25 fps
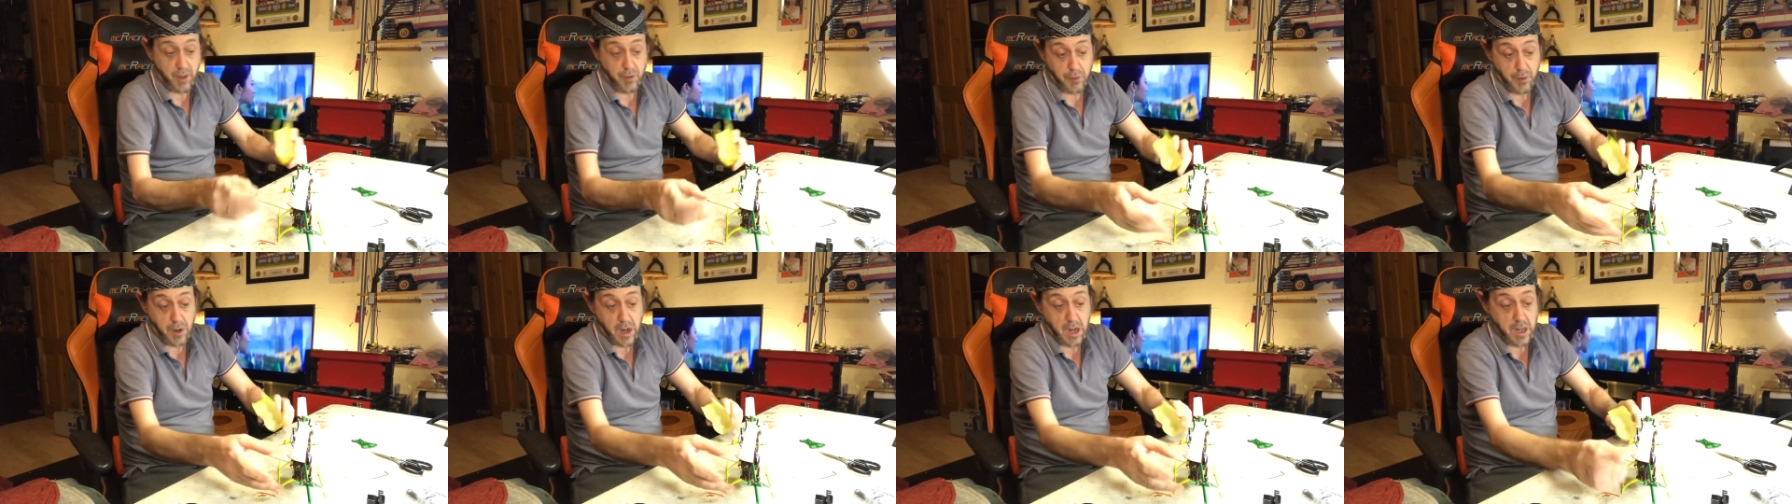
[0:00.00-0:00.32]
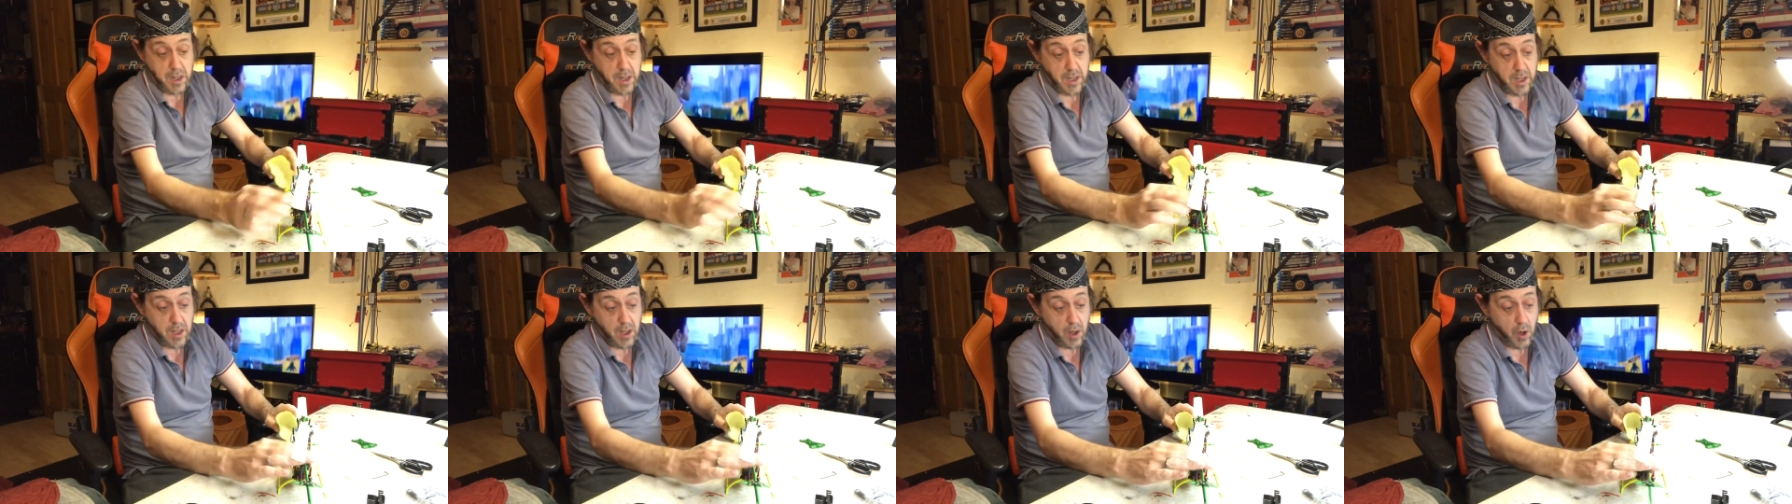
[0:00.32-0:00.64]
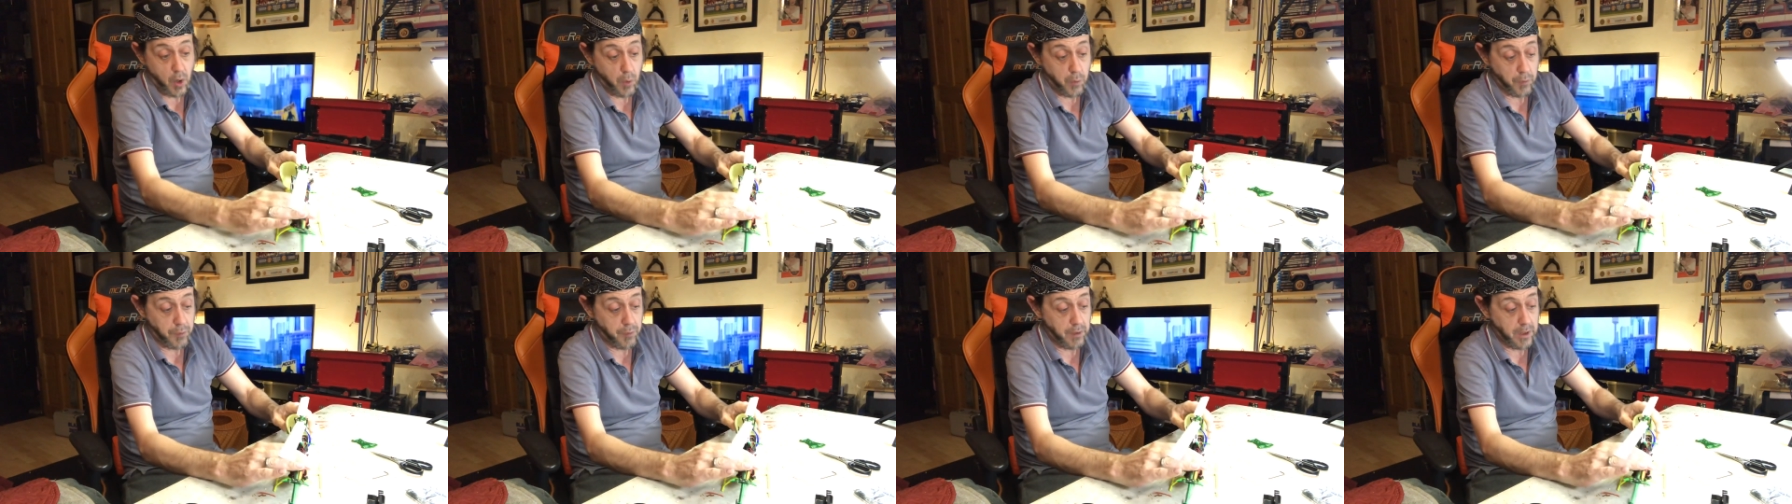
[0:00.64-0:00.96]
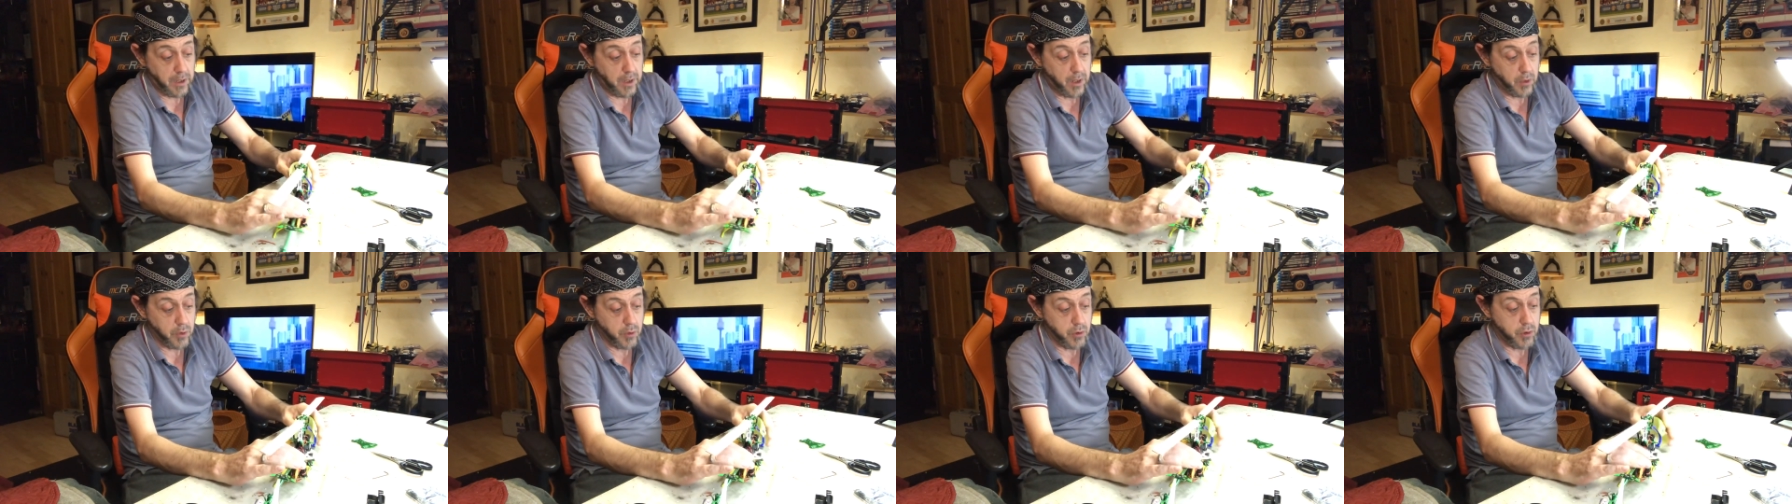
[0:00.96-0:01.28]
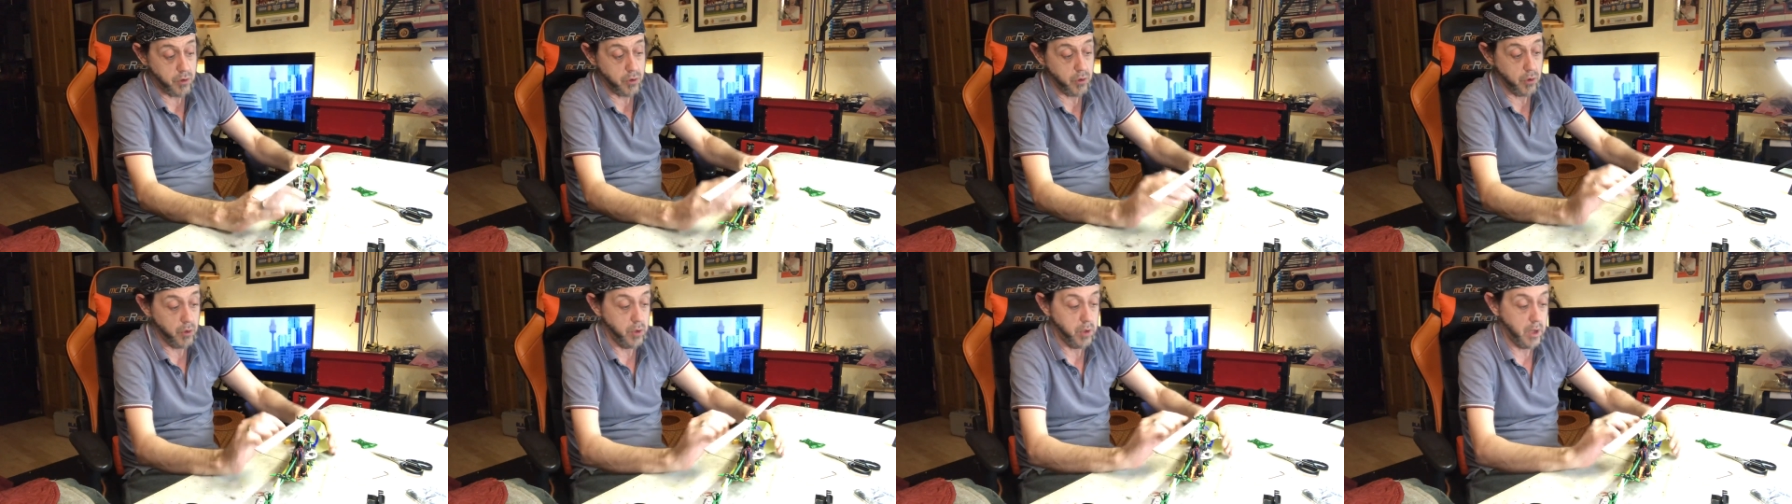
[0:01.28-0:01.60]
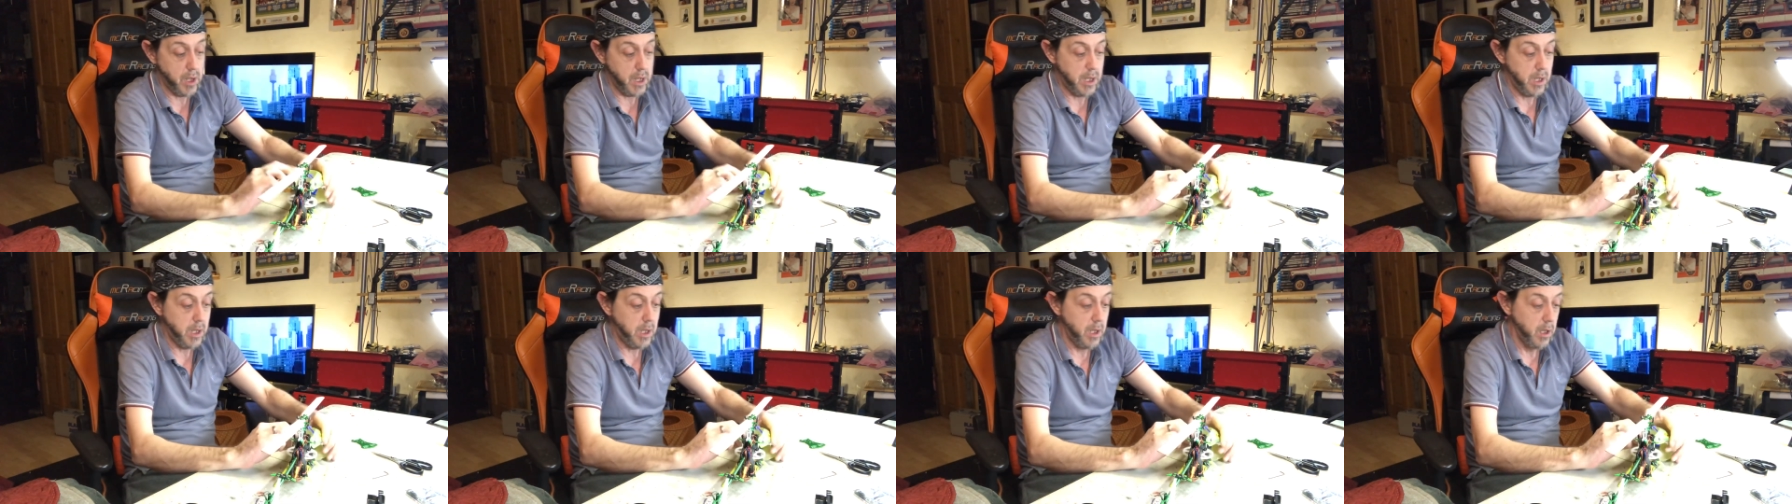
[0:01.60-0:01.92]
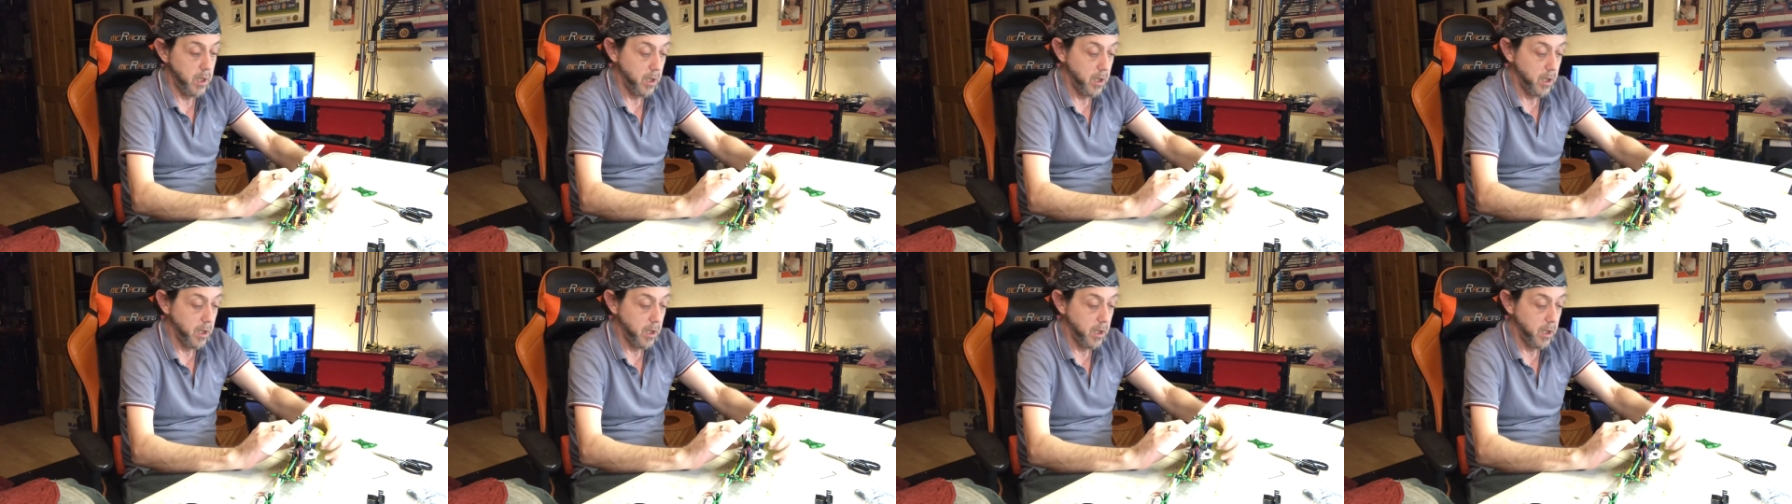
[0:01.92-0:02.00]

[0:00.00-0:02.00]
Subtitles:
Friday, hopefully on Sunday